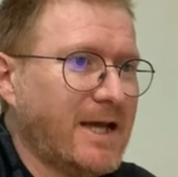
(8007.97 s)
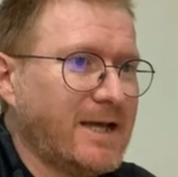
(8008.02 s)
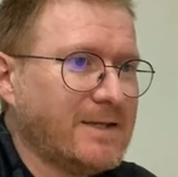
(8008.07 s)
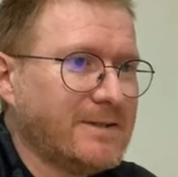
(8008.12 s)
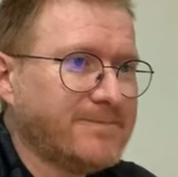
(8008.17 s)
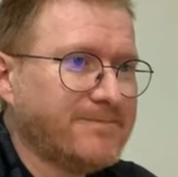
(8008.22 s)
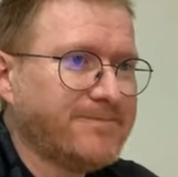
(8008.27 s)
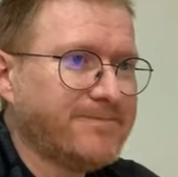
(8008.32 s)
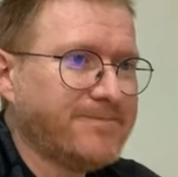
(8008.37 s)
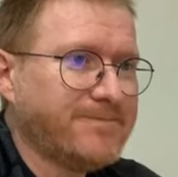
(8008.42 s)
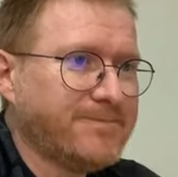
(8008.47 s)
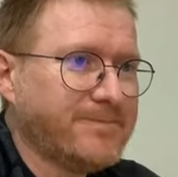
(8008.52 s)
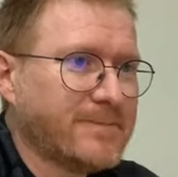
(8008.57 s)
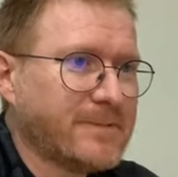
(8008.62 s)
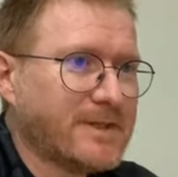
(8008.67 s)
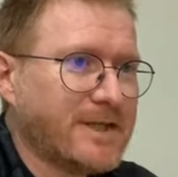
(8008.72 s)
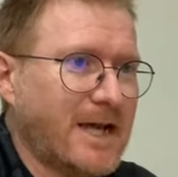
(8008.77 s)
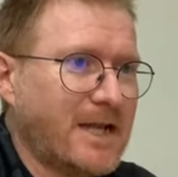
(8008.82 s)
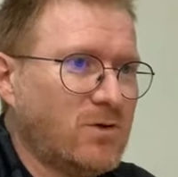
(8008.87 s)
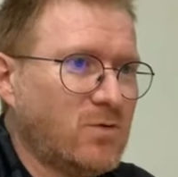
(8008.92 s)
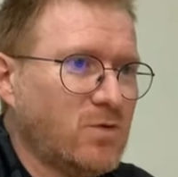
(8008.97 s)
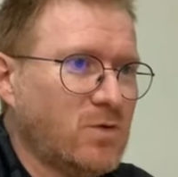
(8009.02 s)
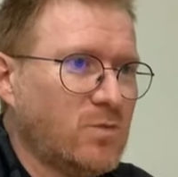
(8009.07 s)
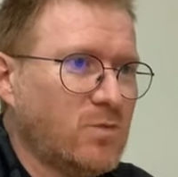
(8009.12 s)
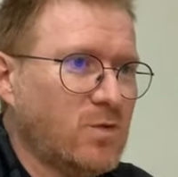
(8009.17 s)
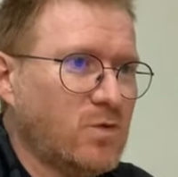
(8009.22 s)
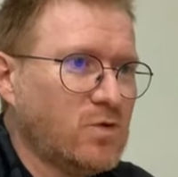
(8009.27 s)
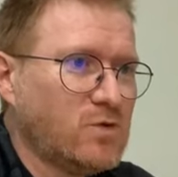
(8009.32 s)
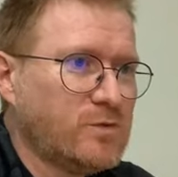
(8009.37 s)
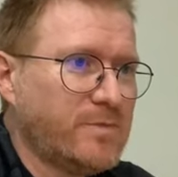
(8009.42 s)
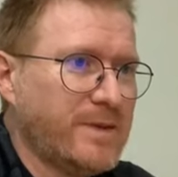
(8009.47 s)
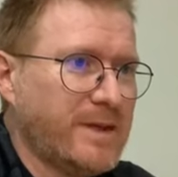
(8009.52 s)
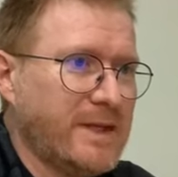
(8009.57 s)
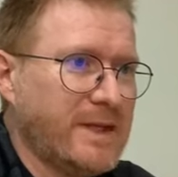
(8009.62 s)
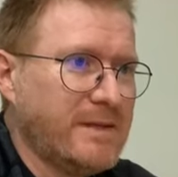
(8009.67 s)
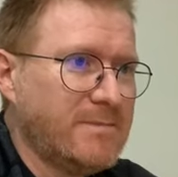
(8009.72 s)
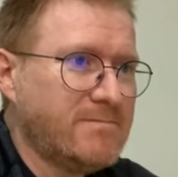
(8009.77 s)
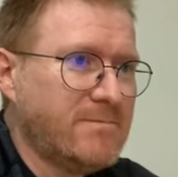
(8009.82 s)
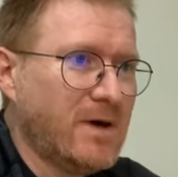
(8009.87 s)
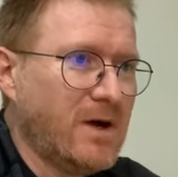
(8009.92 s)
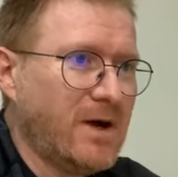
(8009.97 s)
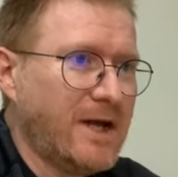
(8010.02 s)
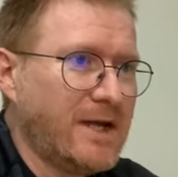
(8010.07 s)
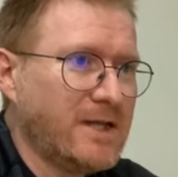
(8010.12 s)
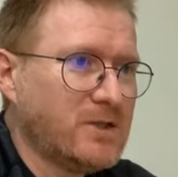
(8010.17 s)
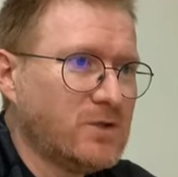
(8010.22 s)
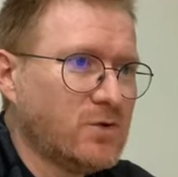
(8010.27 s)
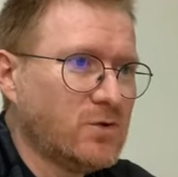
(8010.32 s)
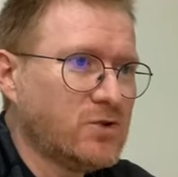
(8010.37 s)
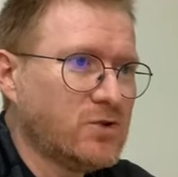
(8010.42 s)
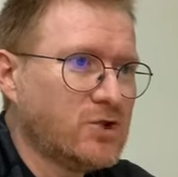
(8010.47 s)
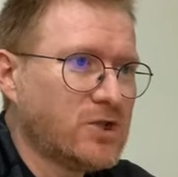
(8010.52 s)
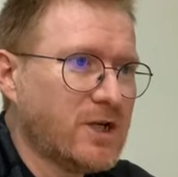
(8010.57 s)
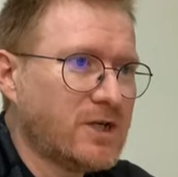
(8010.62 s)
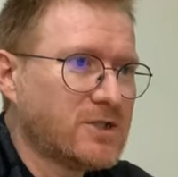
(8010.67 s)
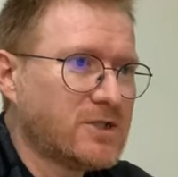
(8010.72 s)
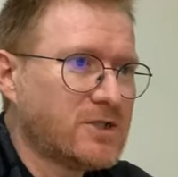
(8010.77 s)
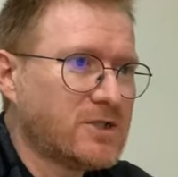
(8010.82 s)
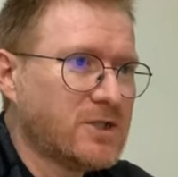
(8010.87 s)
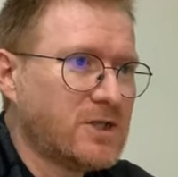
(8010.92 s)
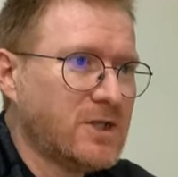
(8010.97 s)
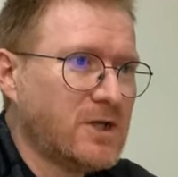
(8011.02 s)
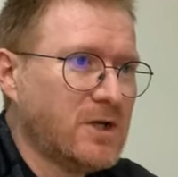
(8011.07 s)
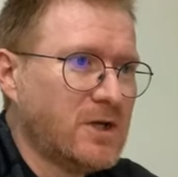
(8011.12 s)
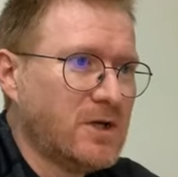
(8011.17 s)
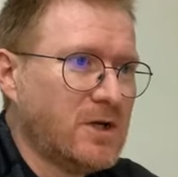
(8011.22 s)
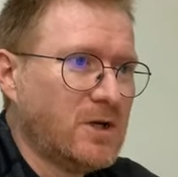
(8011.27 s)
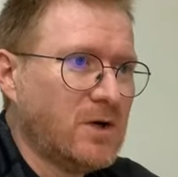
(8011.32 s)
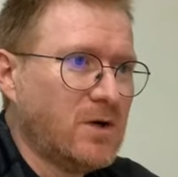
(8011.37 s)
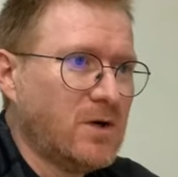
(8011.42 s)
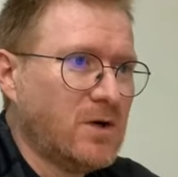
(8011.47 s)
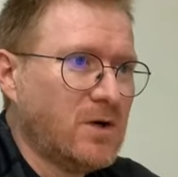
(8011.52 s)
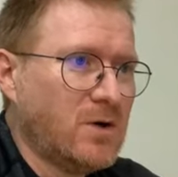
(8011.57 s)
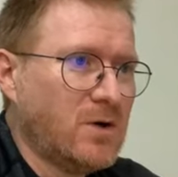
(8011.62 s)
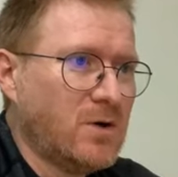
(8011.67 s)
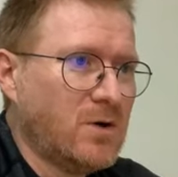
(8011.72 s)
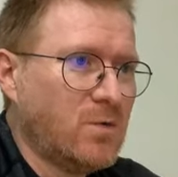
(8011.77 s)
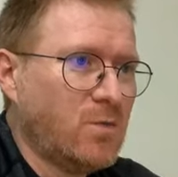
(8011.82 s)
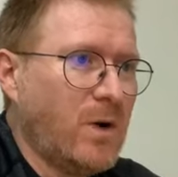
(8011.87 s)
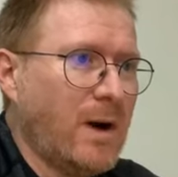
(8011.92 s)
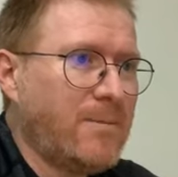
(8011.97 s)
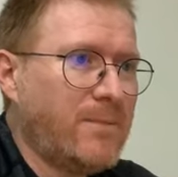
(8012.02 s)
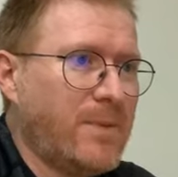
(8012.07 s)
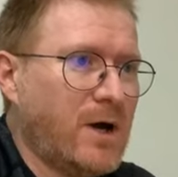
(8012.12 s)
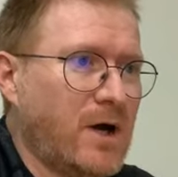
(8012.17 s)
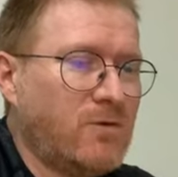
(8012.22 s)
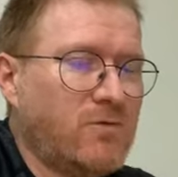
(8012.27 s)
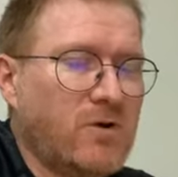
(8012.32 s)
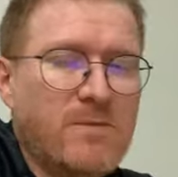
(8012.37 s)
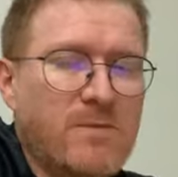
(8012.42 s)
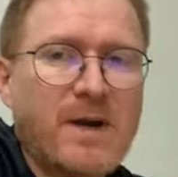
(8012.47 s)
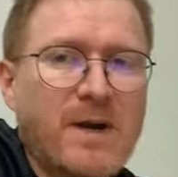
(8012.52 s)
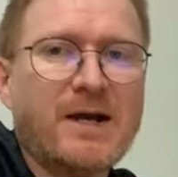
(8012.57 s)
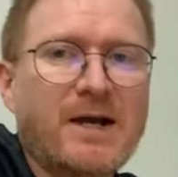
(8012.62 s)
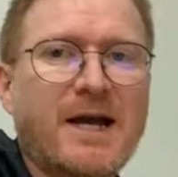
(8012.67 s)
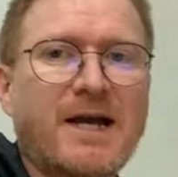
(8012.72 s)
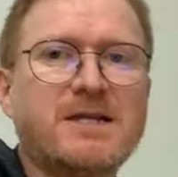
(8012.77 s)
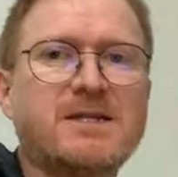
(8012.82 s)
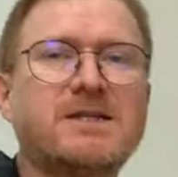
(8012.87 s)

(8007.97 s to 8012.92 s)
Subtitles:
Okay. Can all the walls be mined, or just one per room?